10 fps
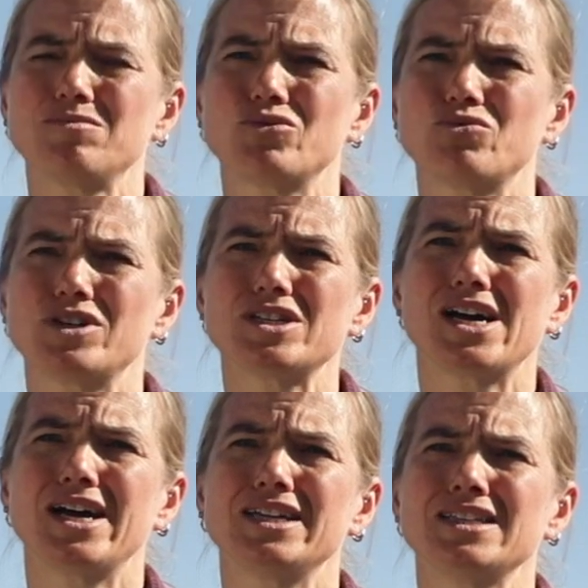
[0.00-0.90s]
best
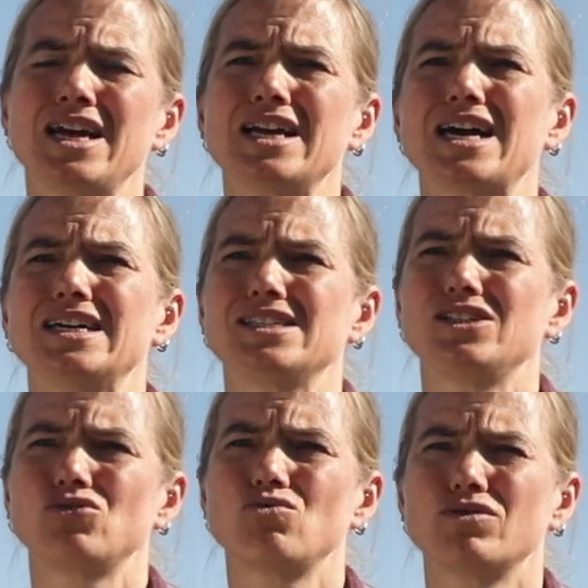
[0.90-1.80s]
able to
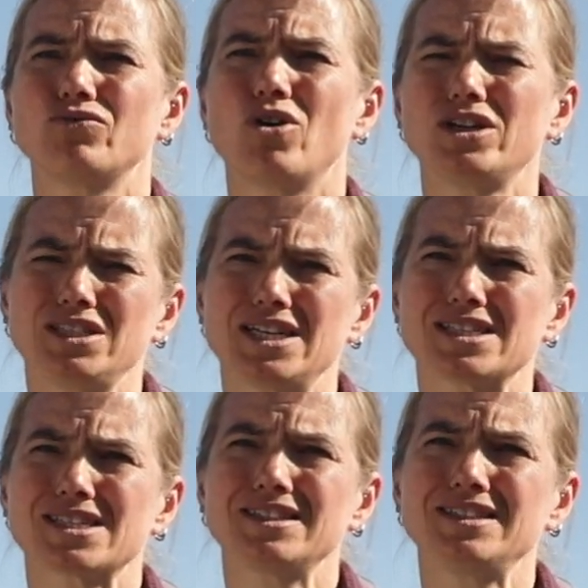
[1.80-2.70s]
decide whether or not to
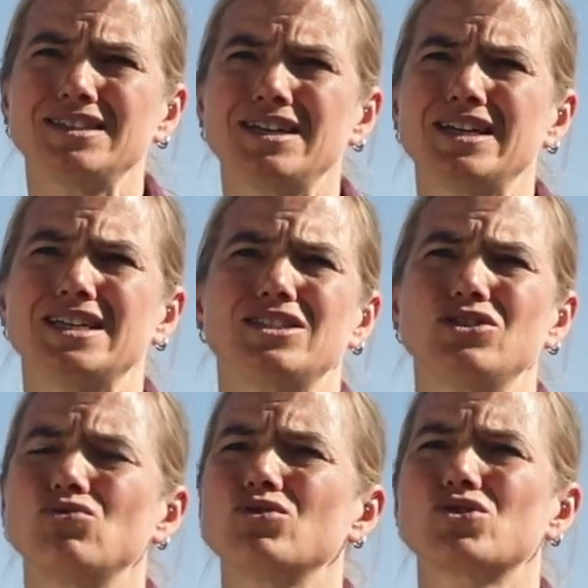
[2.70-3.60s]
continue or end
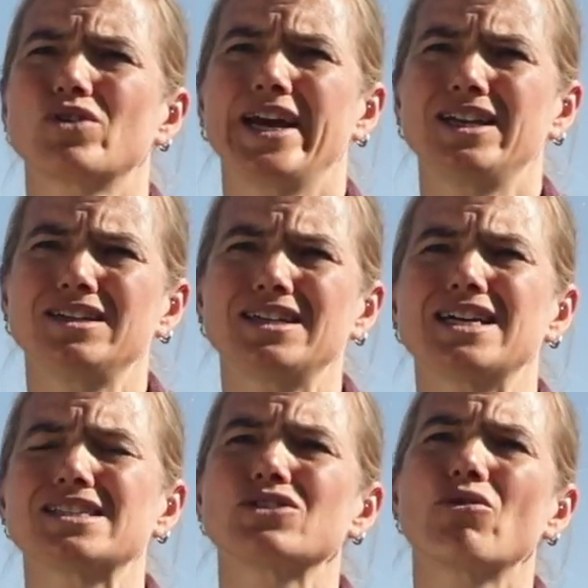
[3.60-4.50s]
the tour,
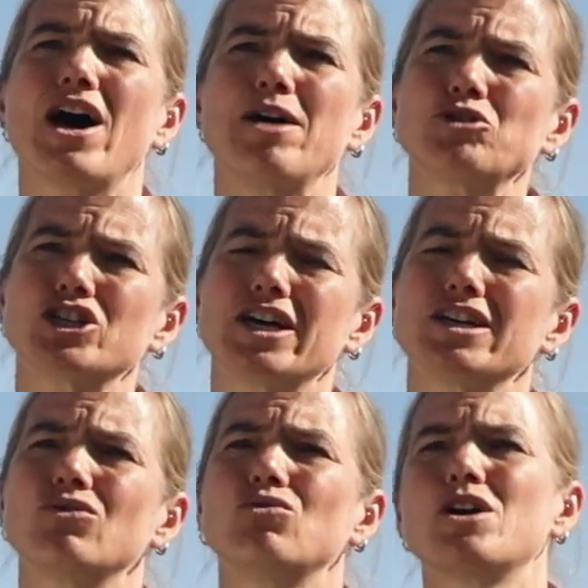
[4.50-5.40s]
whether they can get
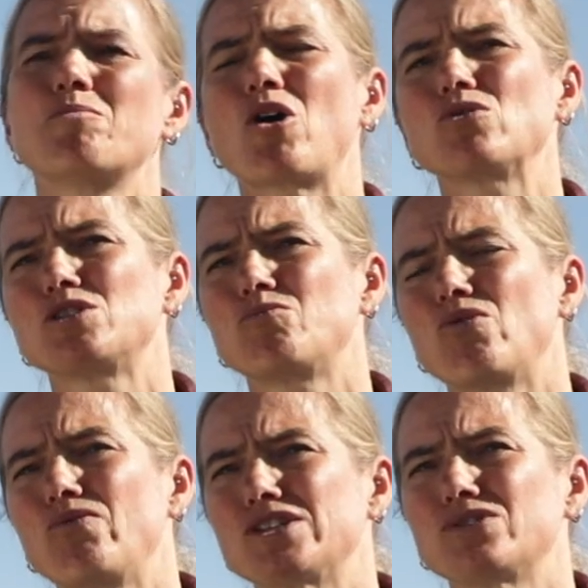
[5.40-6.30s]
down the mountain
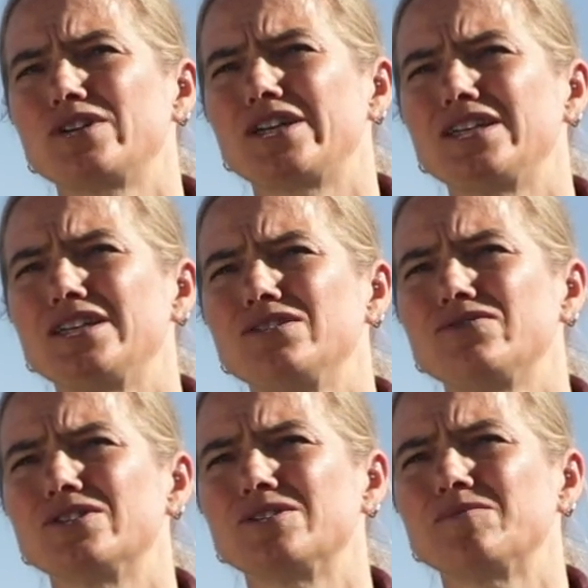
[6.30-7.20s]
unaided or are in